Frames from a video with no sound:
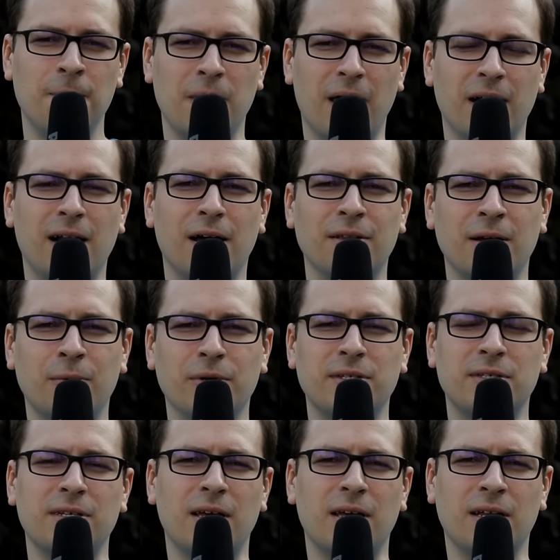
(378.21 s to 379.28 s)
And Cloud9
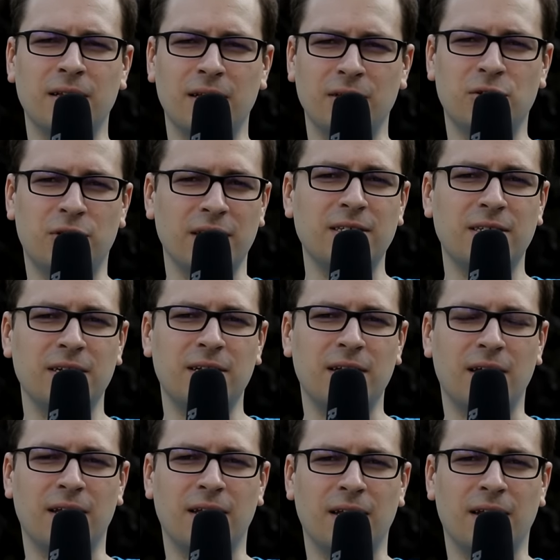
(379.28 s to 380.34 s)
was interested
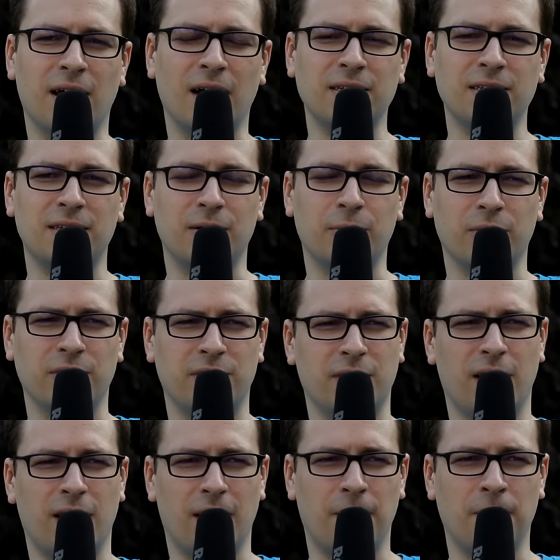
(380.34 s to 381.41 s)
in us. It was
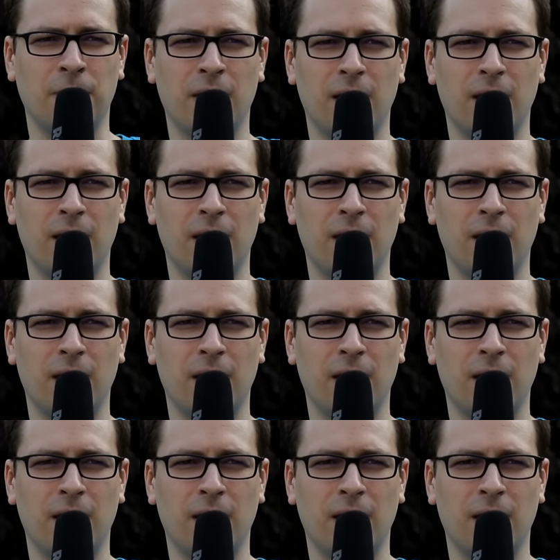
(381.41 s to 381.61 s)
at